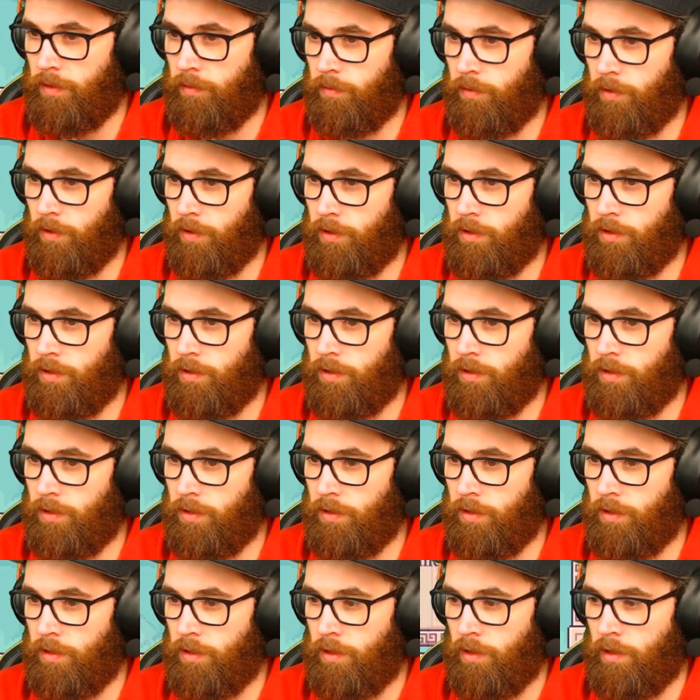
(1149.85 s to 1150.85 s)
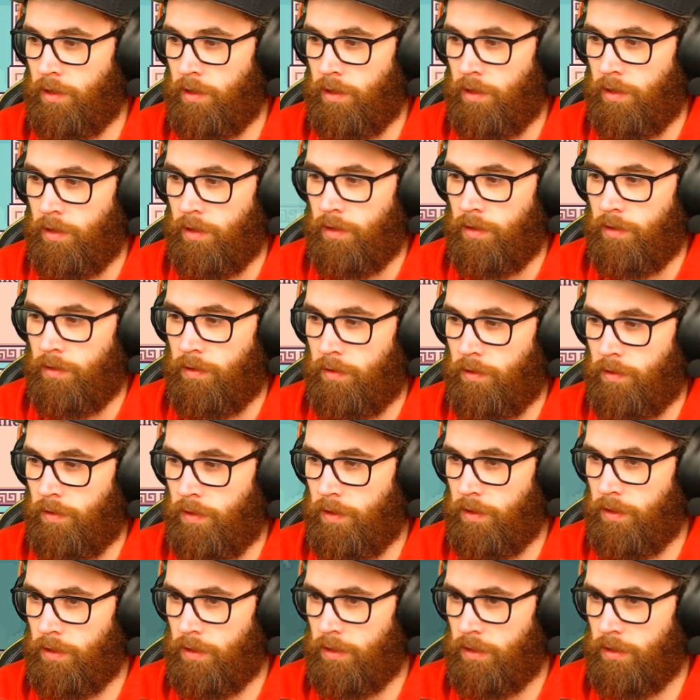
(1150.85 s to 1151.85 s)
Purchase
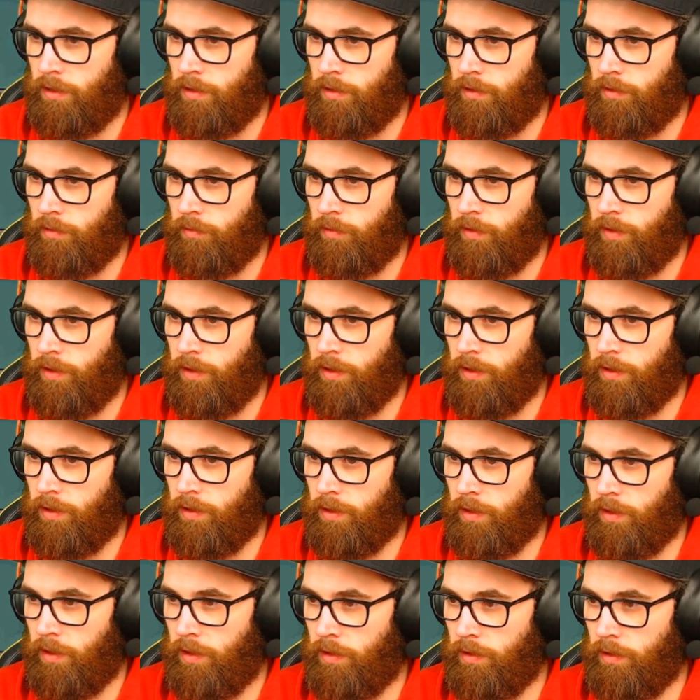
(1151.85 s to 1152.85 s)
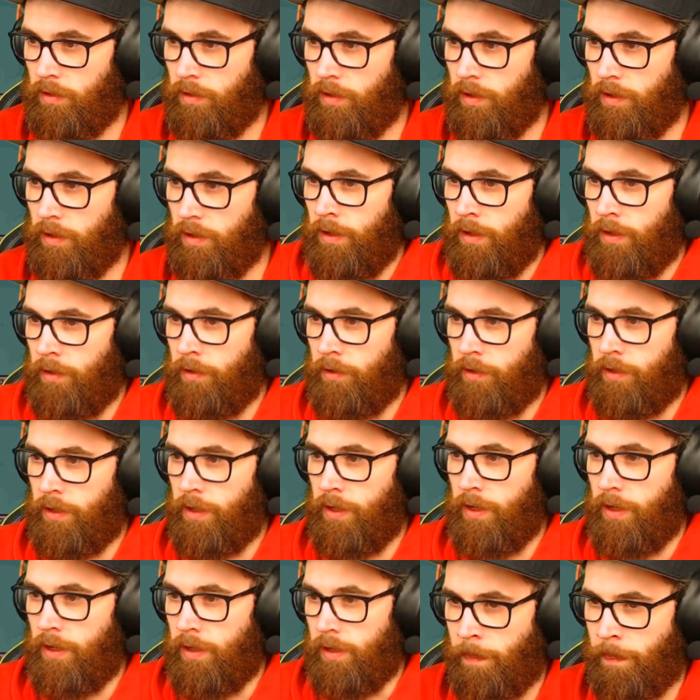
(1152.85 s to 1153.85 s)
this. We can get...
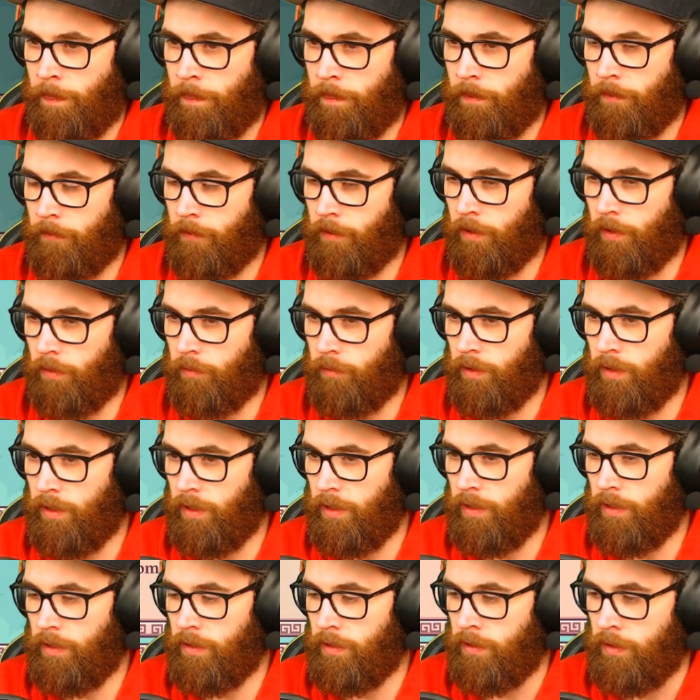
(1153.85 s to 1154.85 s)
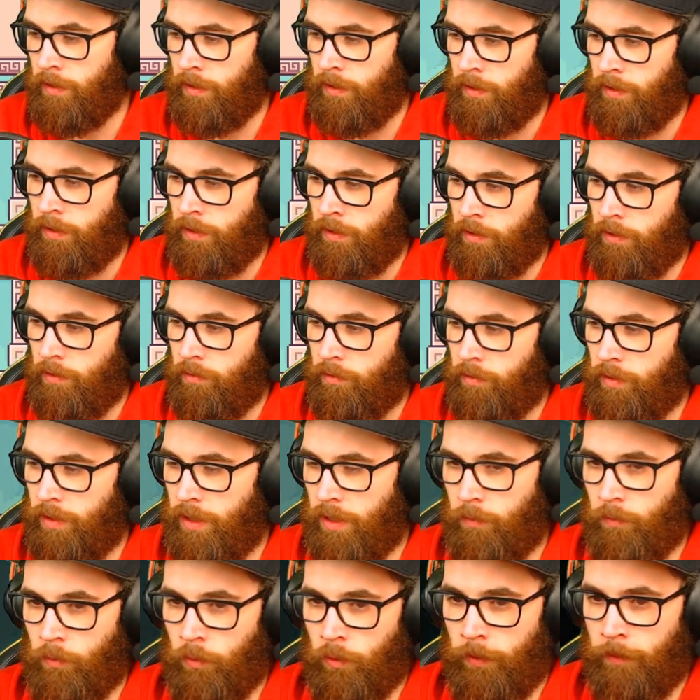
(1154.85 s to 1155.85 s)
Okay. All right, we need, we
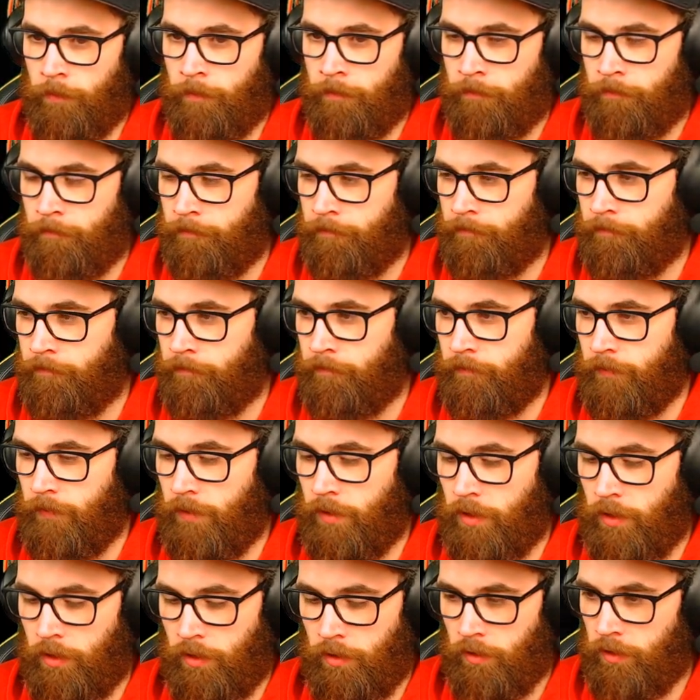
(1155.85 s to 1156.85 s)
need wood. So